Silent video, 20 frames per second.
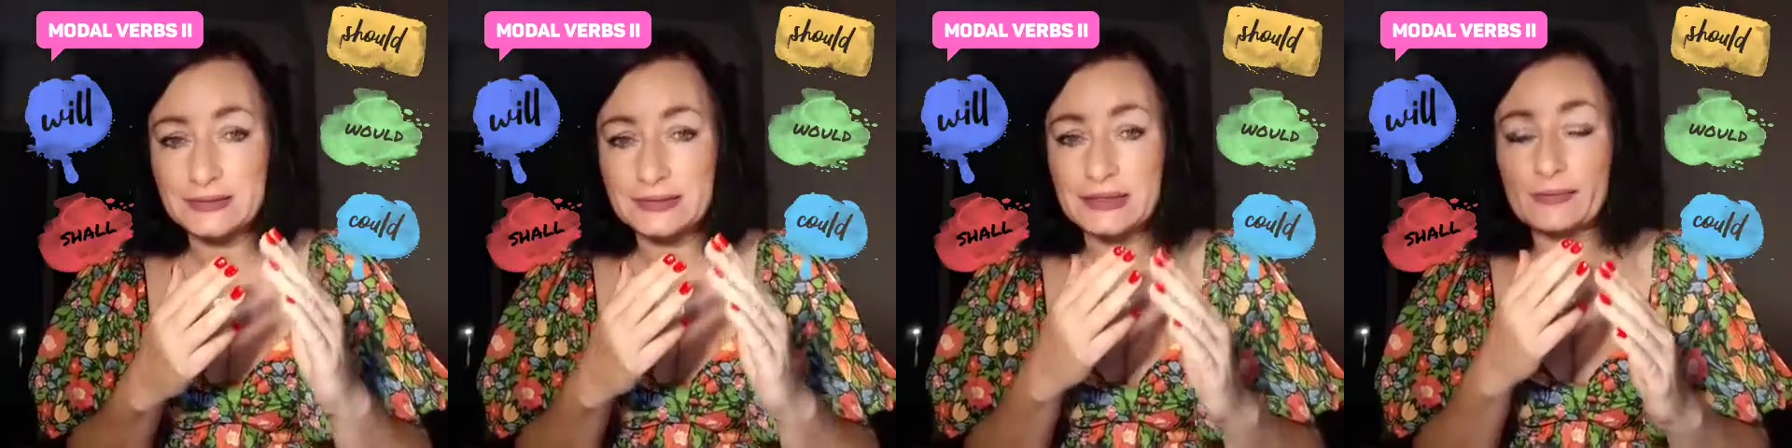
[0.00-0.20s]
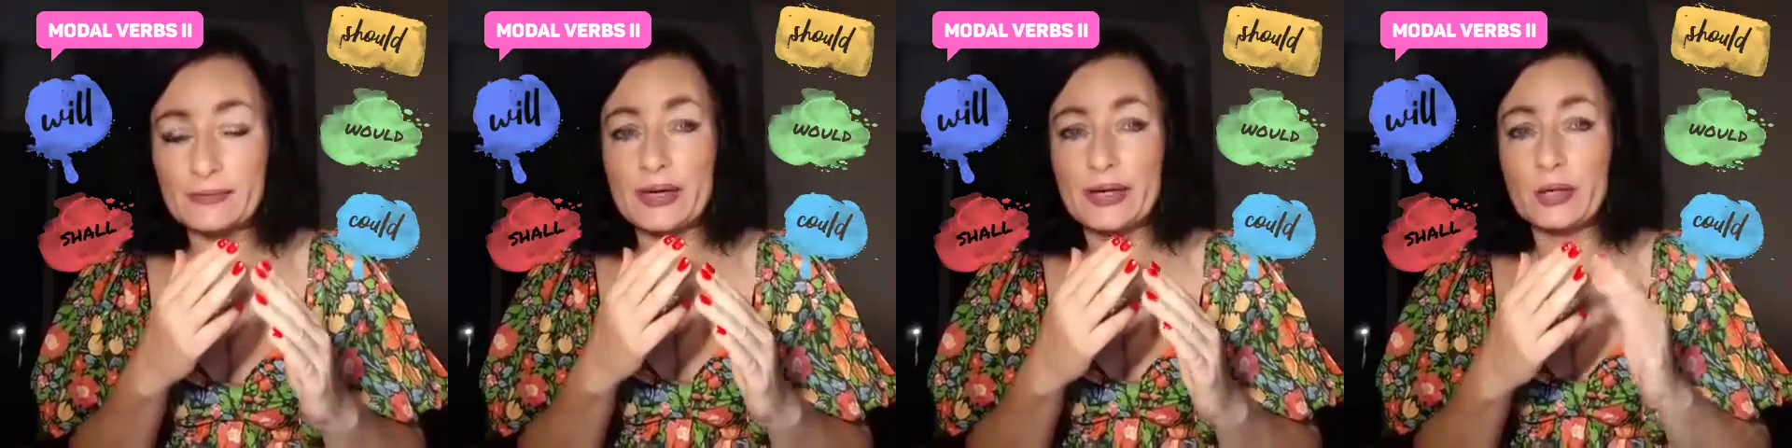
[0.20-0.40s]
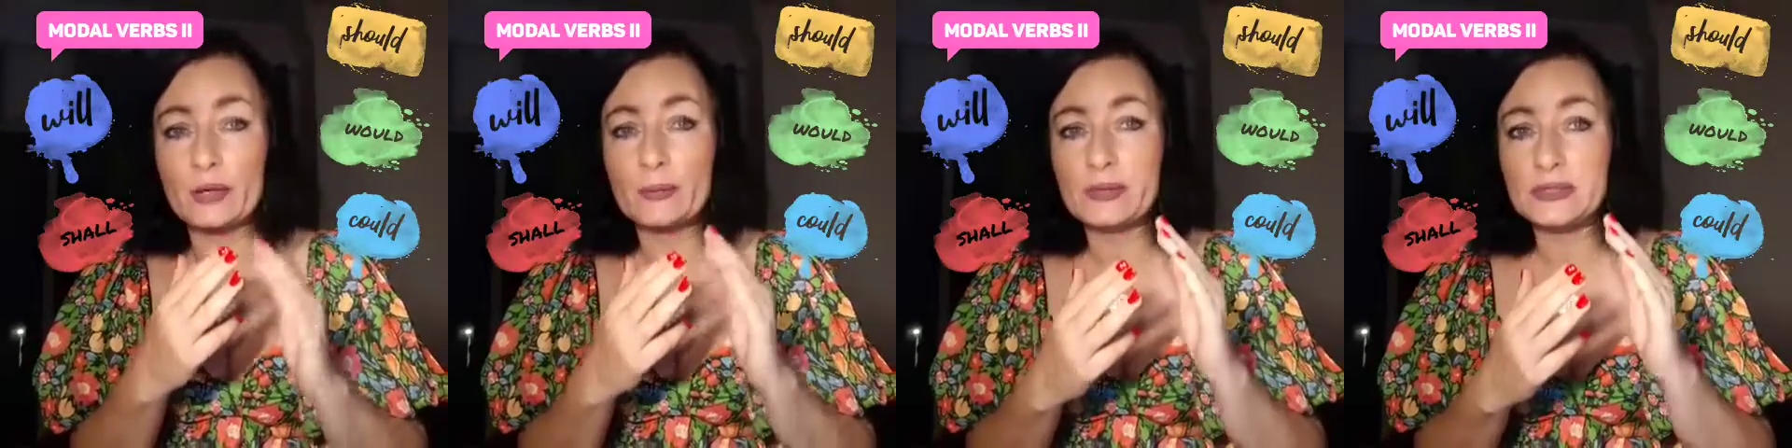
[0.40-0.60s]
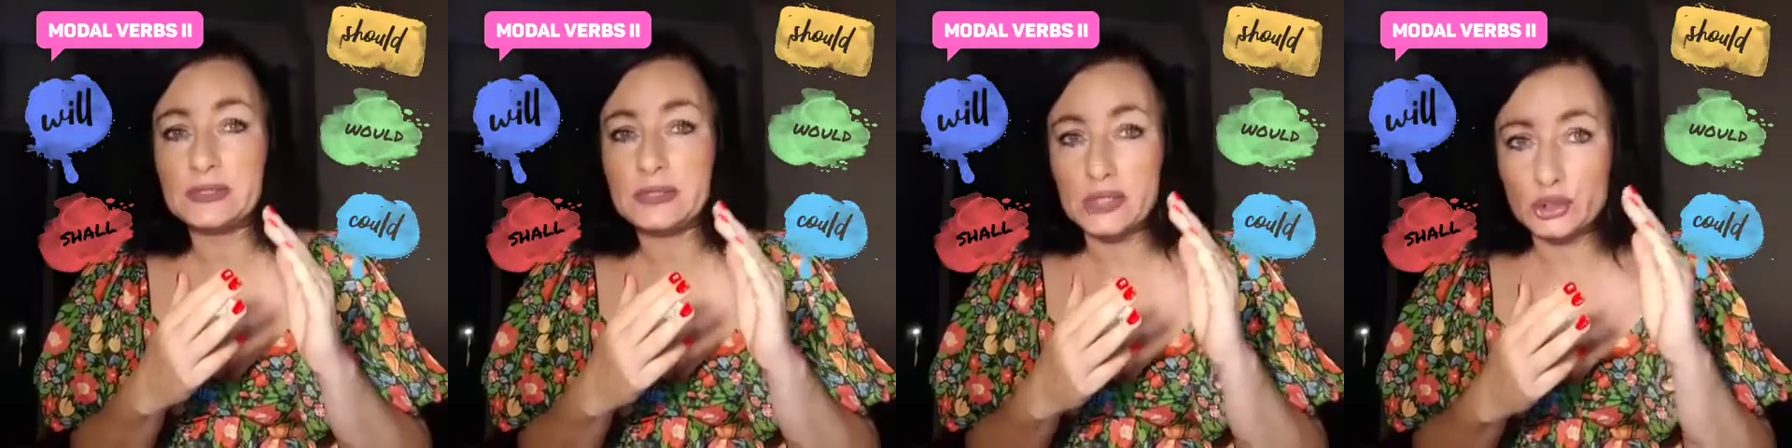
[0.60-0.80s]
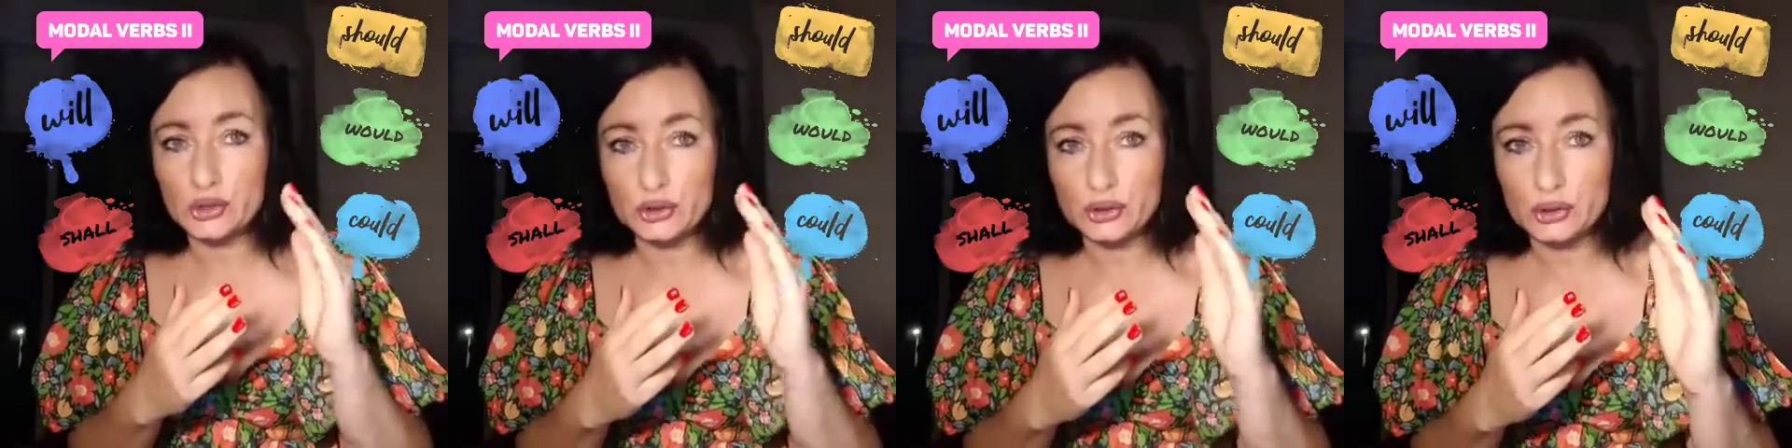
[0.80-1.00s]
some
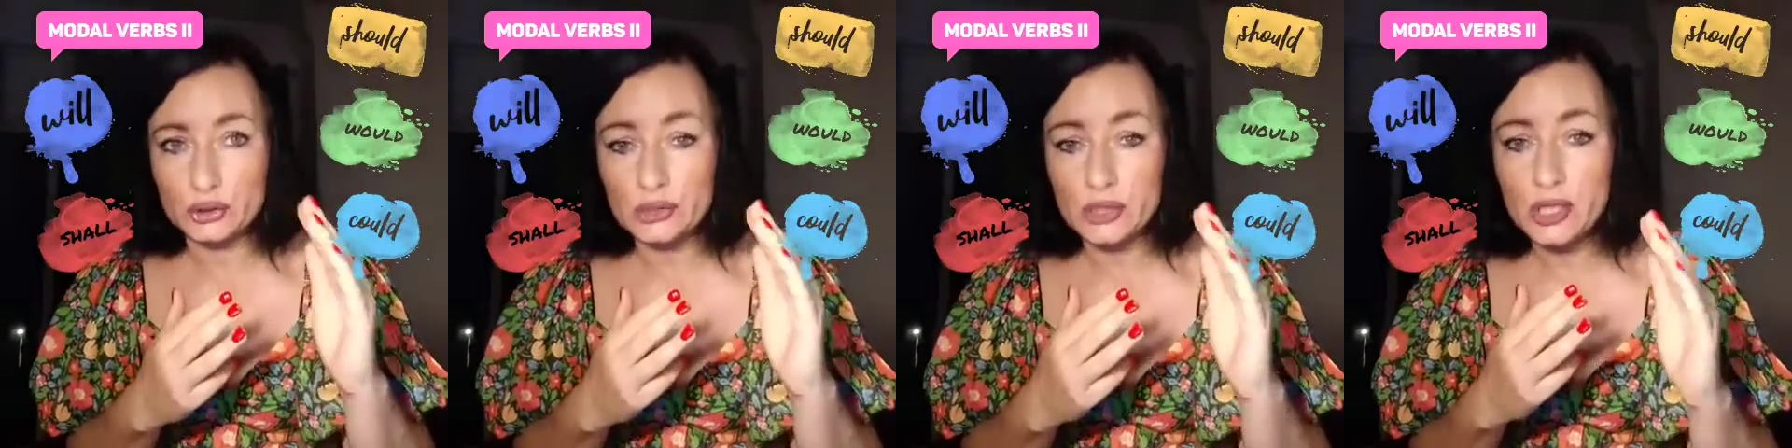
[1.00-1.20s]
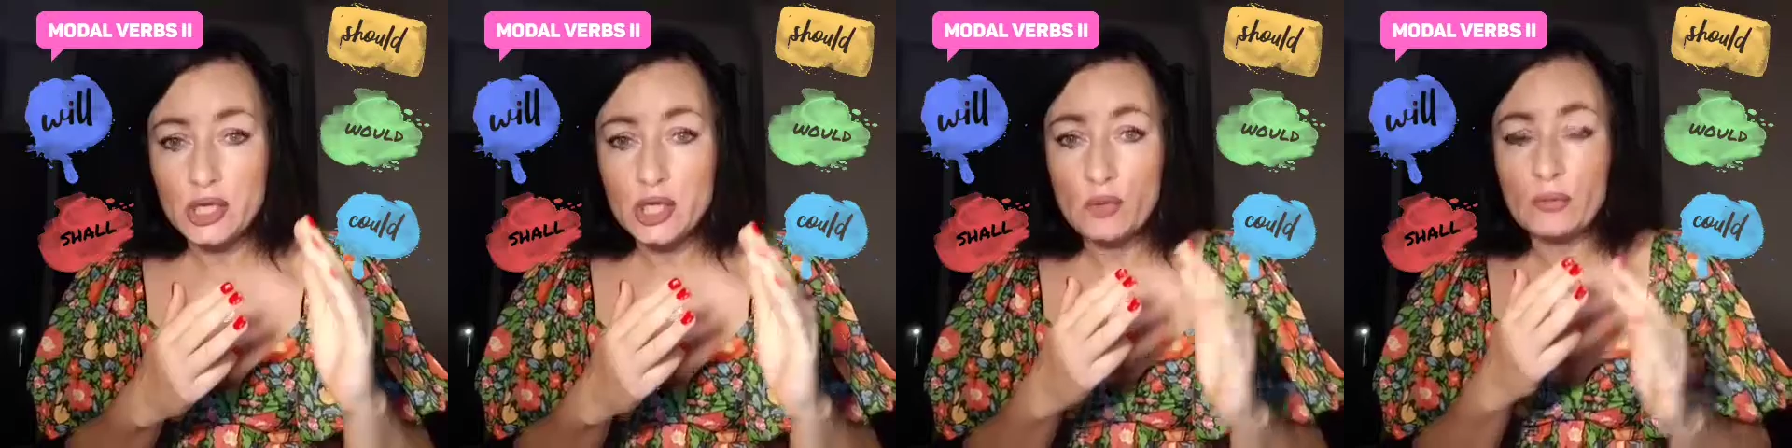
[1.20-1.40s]
recommendation,